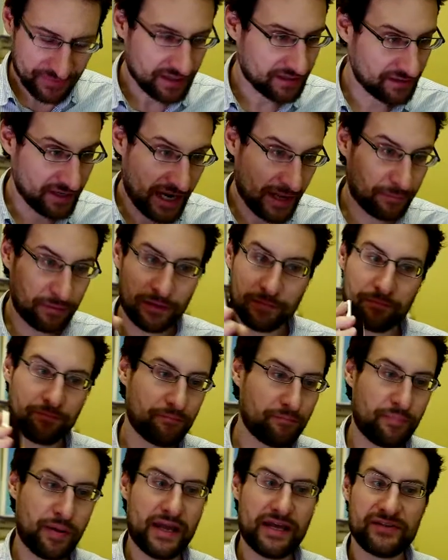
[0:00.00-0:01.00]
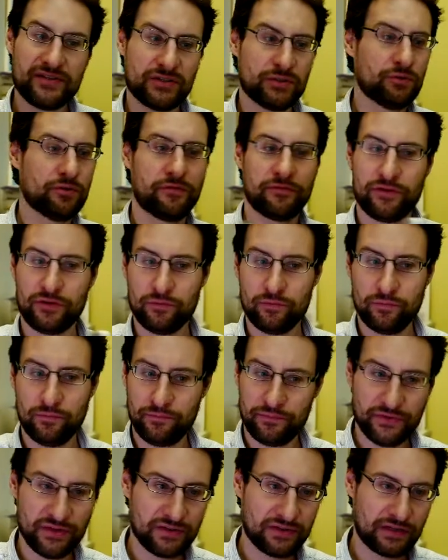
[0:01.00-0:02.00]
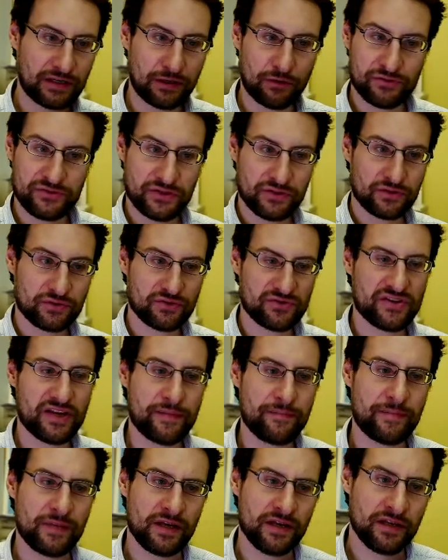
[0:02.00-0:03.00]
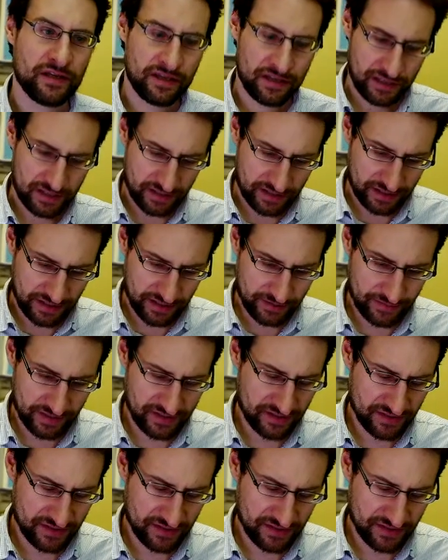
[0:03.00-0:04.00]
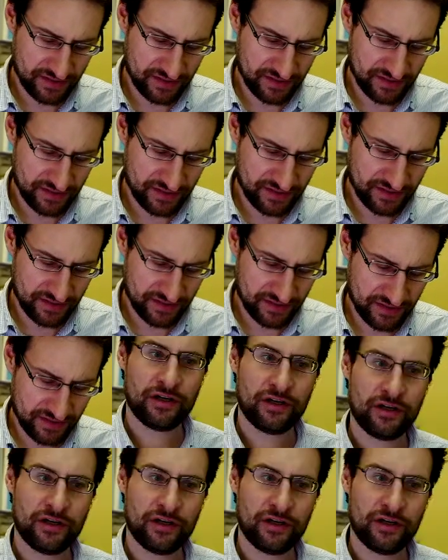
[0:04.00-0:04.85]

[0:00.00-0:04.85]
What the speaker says: then Apple pays you if you disclose it to them in this vendor